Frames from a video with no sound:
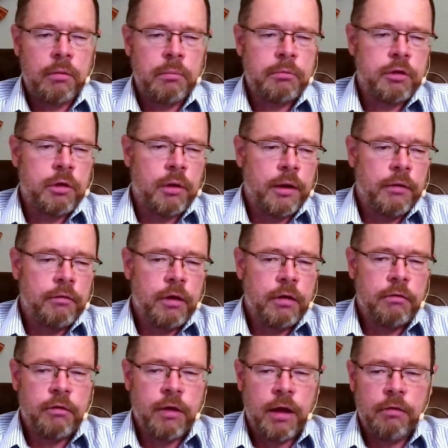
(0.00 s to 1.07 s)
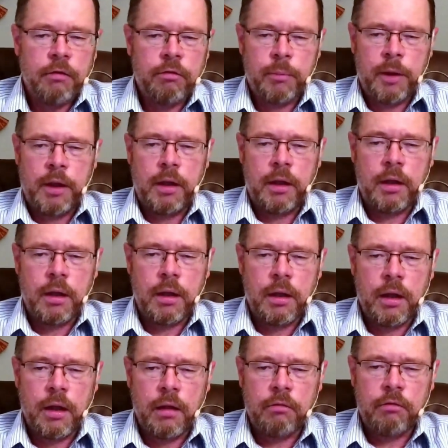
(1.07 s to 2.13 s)
"Whom shall I say sends me?"
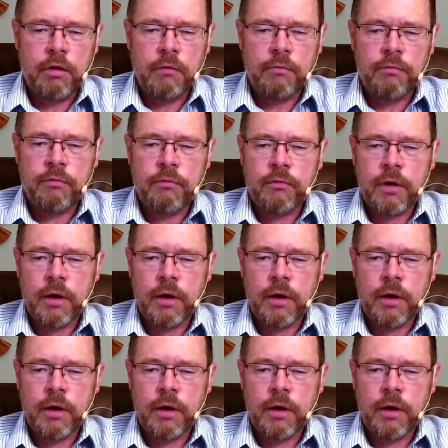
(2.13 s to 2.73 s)
As if